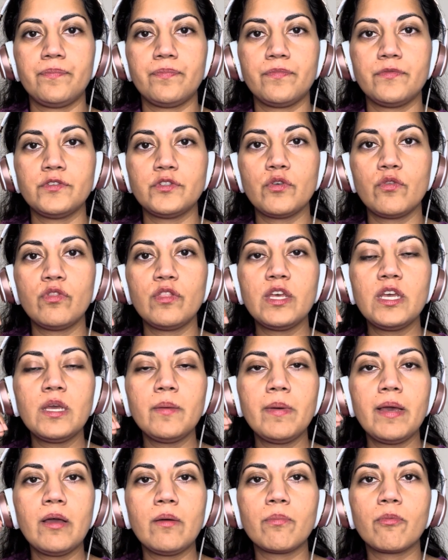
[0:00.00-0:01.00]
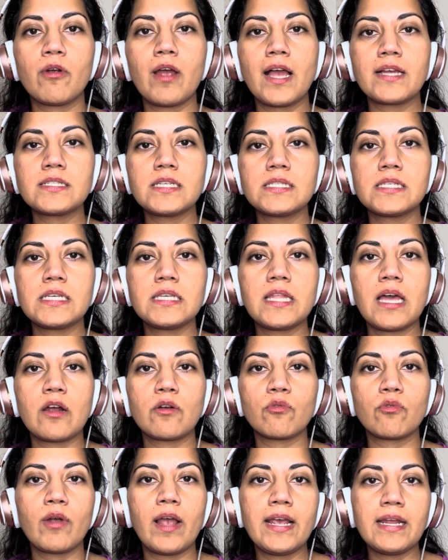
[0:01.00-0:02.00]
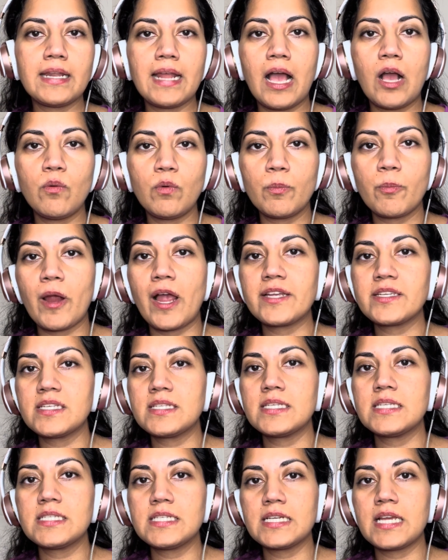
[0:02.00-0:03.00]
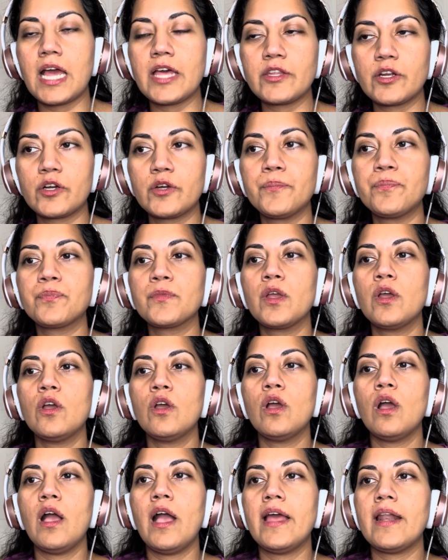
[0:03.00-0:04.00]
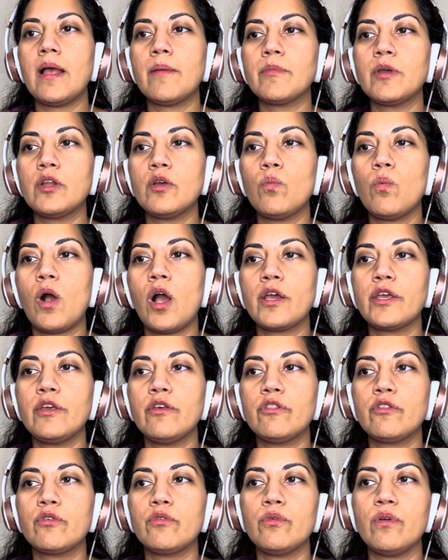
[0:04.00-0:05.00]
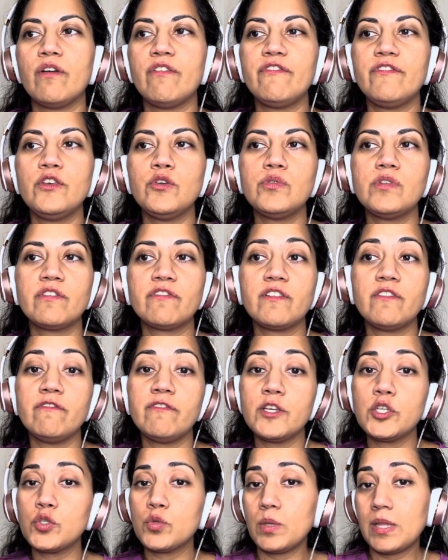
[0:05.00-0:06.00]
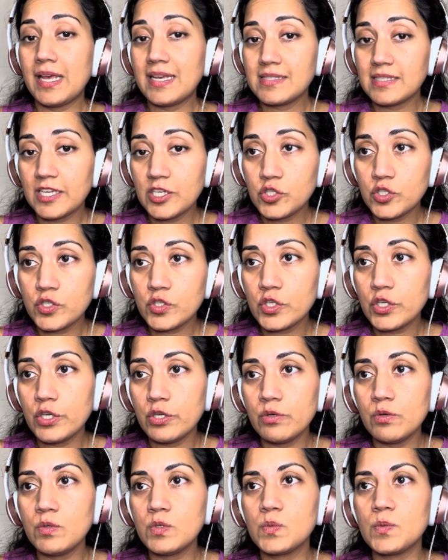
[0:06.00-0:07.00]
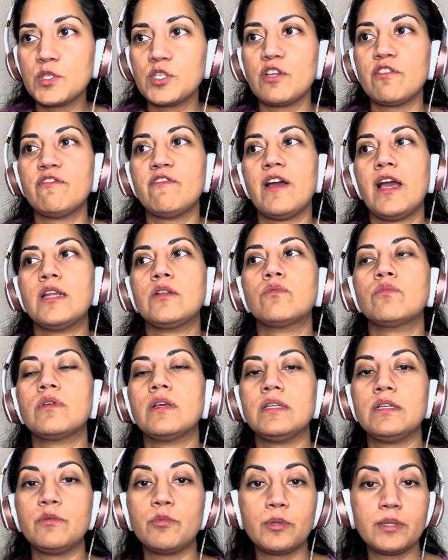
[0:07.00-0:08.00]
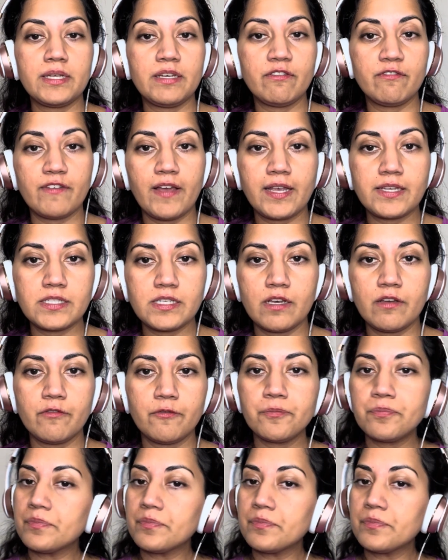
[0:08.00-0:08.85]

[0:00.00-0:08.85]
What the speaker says: So think about practicing that right now. We'll practice it together. And I'm going to walk you through a few different visualization cues, which I find really, really effective.